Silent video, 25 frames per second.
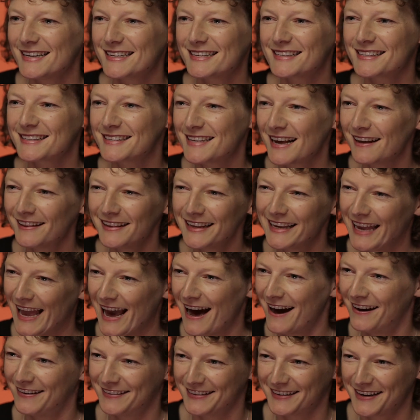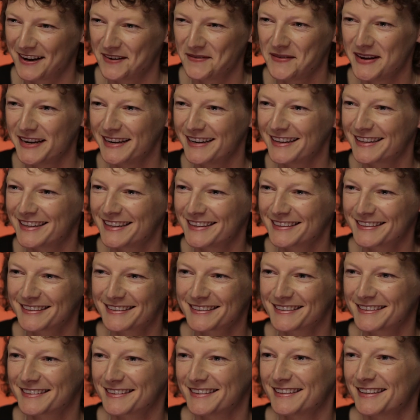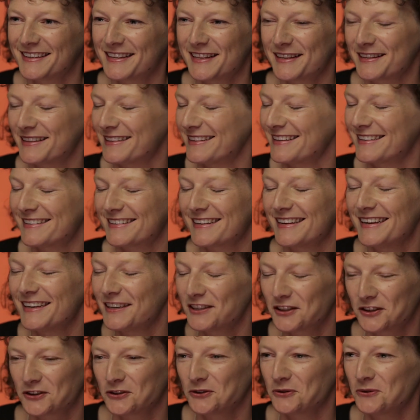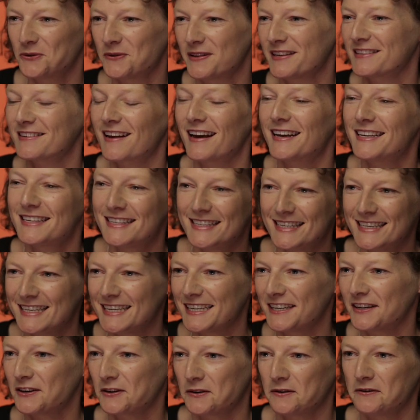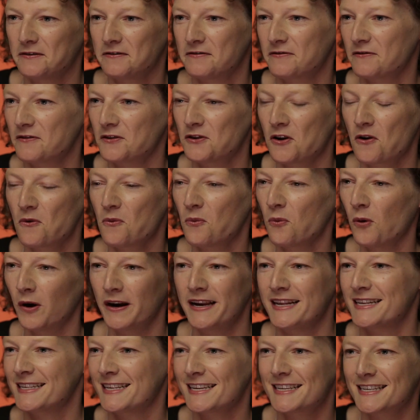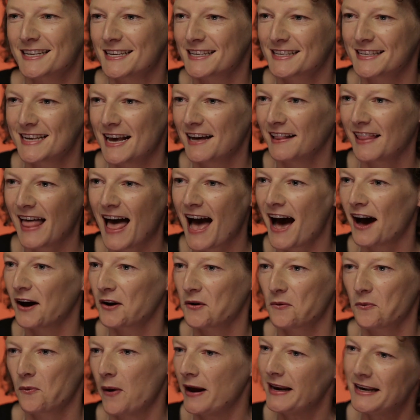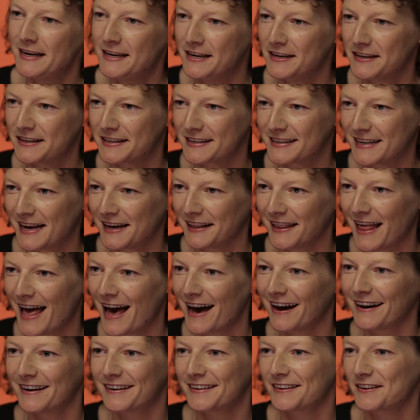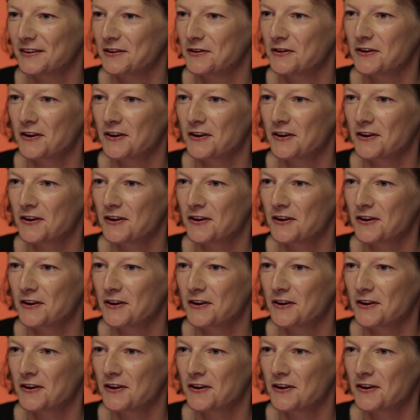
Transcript: Selling out, this issue, this idea of, what is it to sell out? When do you sell out?